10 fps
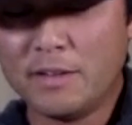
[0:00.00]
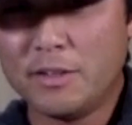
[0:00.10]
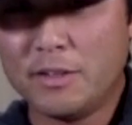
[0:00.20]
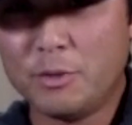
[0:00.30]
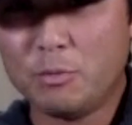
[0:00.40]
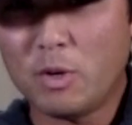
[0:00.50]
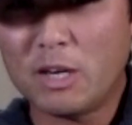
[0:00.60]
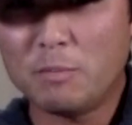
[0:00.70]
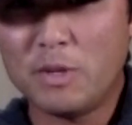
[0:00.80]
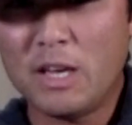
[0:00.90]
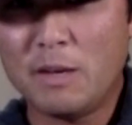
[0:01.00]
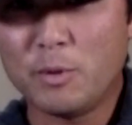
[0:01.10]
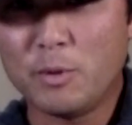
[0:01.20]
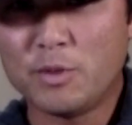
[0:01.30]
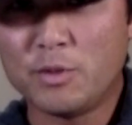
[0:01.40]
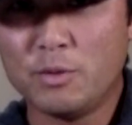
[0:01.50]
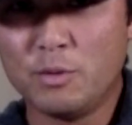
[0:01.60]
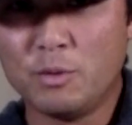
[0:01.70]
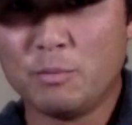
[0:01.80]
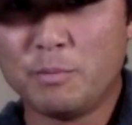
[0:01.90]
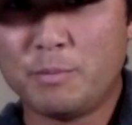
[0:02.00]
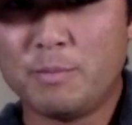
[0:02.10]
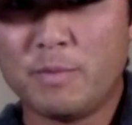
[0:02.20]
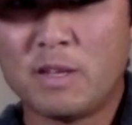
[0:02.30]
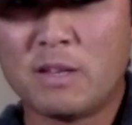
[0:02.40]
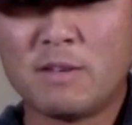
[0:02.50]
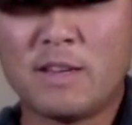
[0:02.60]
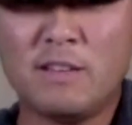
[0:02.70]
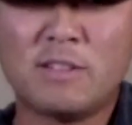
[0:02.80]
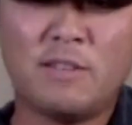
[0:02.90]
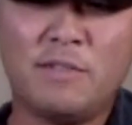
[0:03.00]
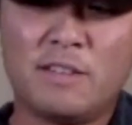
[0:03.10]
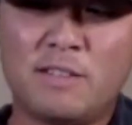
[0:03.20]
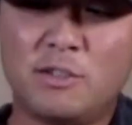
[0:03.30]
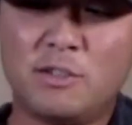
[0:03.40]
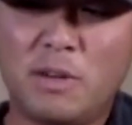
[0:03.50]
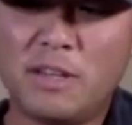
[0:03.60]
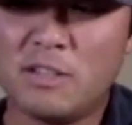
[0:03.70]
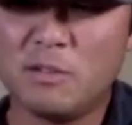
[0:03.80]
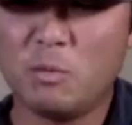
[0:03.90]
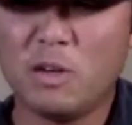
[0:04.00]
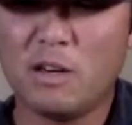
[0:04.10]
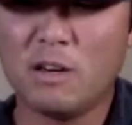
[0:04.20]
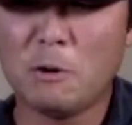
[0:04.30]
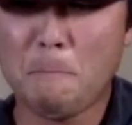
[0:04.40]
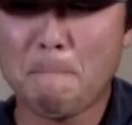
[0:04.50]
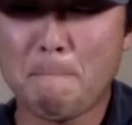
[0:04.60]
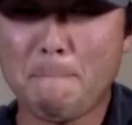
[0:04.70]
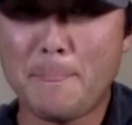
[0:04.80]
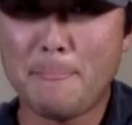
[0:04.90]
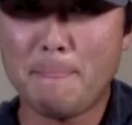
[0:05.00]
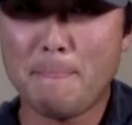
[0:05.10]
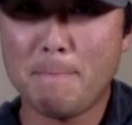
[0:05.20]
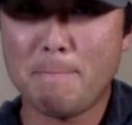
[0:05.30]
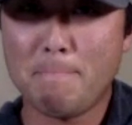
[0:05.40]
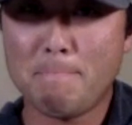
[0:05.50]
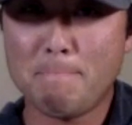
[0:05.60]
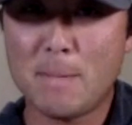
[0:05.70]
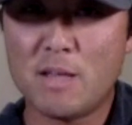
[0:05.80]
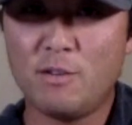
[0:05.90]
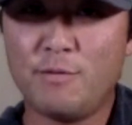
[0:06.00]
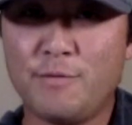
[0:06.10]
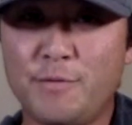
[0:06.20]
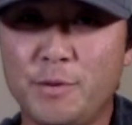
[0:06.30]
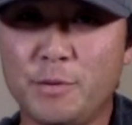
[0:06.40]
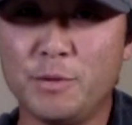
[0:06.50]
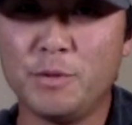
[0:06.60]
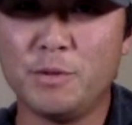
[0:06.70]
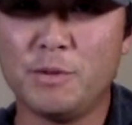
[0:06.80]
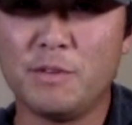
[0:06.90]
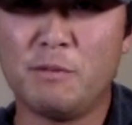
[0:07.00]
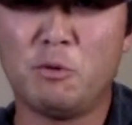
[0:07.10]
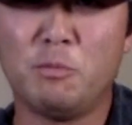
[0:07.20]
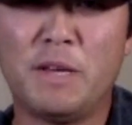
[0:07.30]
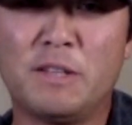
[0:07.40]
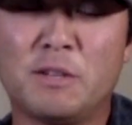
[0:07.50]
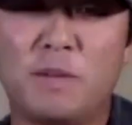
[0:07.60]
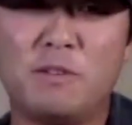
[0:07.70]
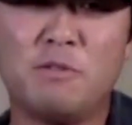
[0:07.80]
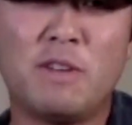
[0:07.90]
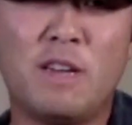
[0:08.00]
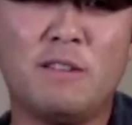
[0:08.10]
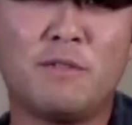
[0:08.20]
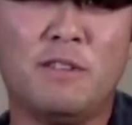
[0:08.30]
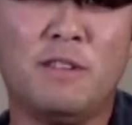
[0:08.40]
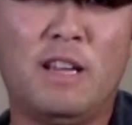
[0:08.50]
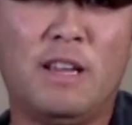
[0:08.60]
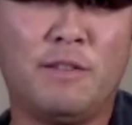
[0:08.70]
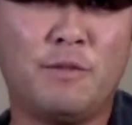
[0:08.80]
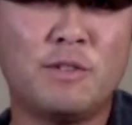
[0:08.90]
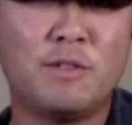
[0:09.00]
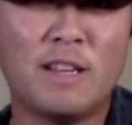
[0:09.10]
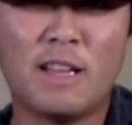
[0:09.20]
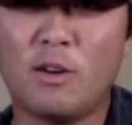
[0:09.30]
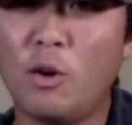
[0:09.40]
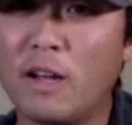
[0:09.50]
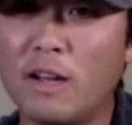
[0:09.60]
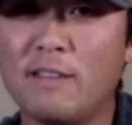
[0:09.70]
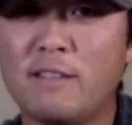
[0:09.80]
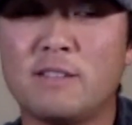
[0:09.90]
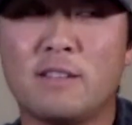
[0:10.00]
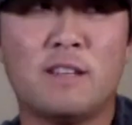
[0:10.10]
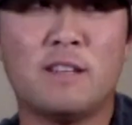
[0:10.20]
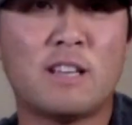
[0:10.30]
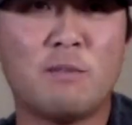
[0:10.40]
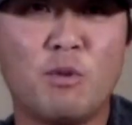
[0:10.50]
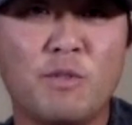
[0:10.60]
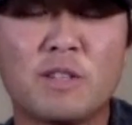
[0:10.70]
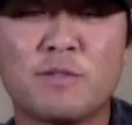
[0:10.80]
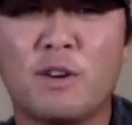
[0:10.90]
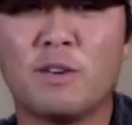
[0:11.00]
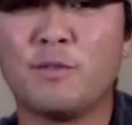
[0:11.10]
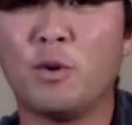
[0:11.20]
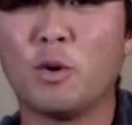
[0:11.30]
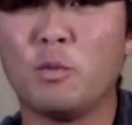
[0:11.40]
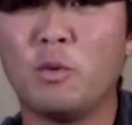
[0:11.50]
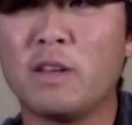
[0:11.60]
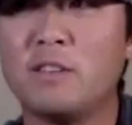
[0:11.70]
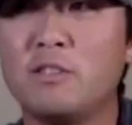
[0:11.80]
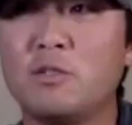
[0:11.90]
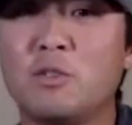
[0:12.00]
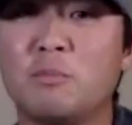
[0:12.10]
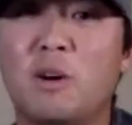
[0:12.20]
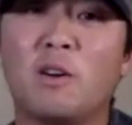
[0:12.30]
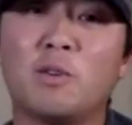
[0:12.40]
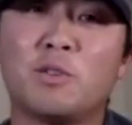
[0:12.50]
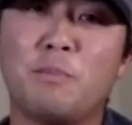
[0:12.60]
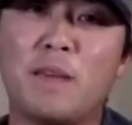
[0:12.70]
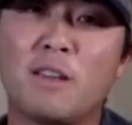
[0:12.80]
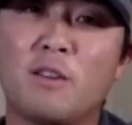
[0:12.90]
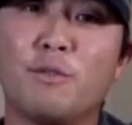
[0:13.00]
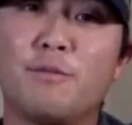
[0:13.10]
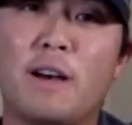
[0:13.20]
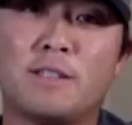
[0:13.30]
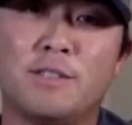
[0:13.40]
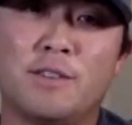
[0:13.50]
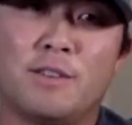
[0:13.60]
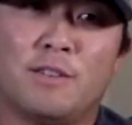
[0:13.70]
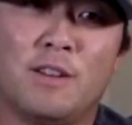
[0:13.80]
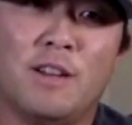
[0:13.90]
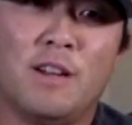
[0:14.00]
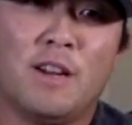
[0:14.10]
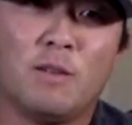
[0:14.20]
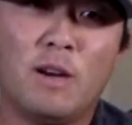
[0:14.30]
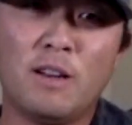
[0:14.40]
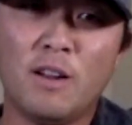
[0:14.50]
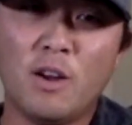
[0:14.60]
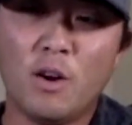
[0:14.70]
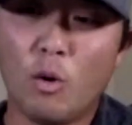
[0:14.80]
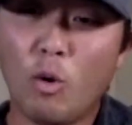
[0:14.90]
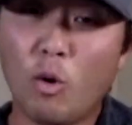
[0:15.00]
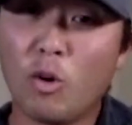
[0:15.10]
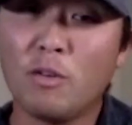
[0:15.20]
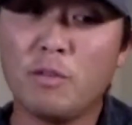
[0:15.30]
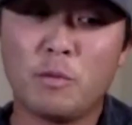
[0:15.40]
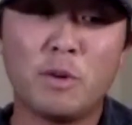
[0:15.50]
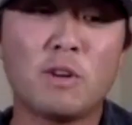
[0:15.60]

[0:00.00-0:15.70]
you want to be able to get yourself in a situation where you fuel the momentum that you gain for the day. If you say like, oh, I got this success, I moved this far forward, what can you do tomorrow to make it go faster, right? Or we don't